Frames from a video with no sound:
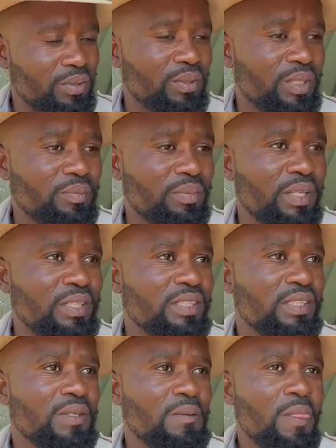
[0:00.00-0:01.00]
to this
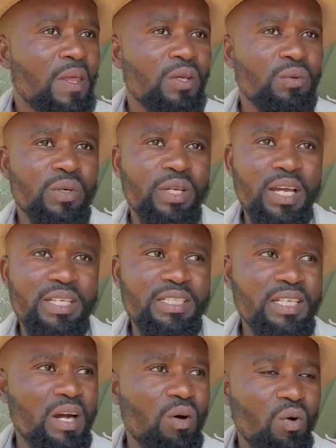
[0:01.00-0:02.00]
place. You get
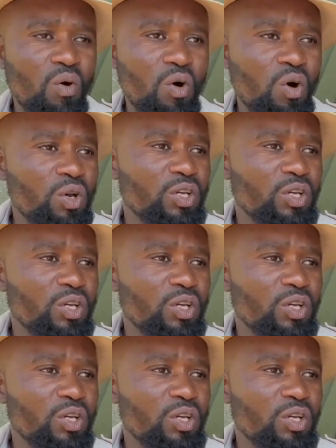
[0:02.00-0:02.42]
all